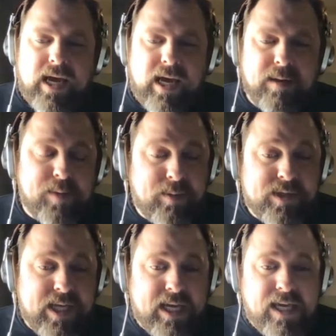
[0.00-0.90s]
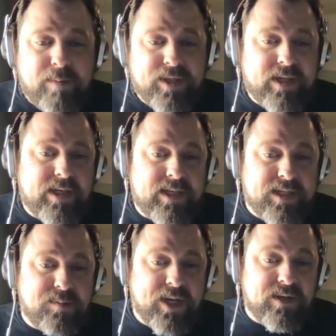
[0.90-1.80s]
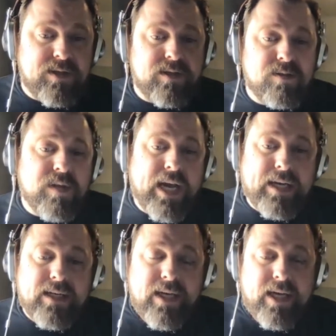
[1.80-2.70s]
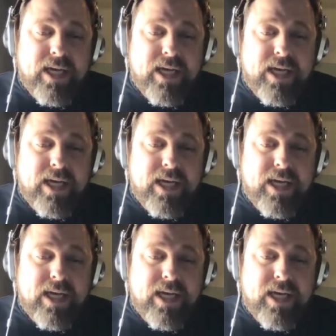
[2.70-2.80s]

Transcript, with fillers: um, but it was taking up a ton of disk space to do that.